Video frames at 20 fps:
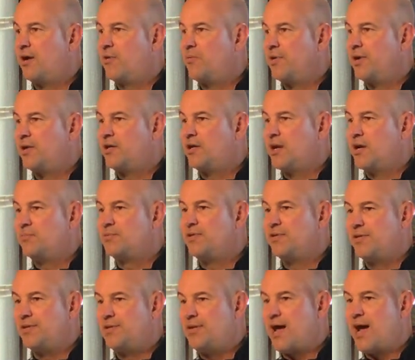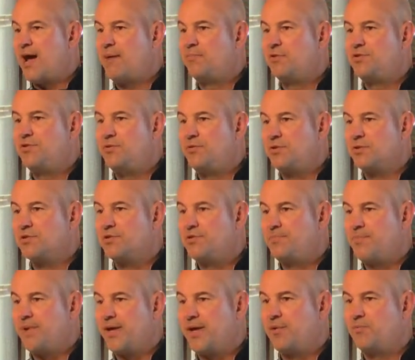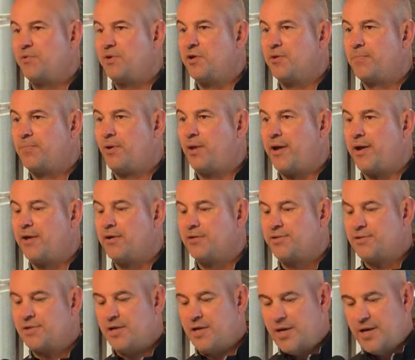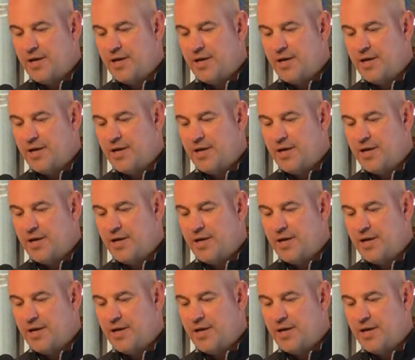when it comes to the time that you can spend with your players.